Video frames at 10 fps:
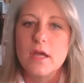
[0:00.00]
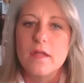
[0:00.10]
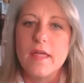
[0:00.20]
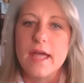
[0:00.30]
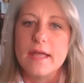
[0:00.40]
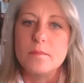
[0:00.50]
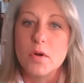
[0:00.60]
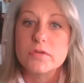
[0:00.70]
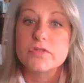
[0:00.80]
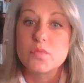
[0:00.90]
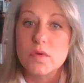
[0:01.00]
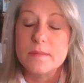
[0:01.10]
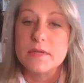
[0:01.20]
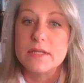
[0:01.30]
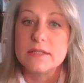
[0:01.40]
that most
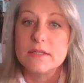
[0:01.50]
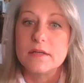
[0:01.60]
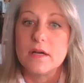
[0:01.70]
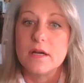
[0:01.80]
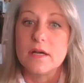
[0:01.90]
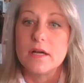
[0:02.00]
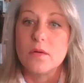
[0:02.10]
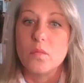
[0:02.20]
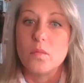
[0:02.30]
women, uh,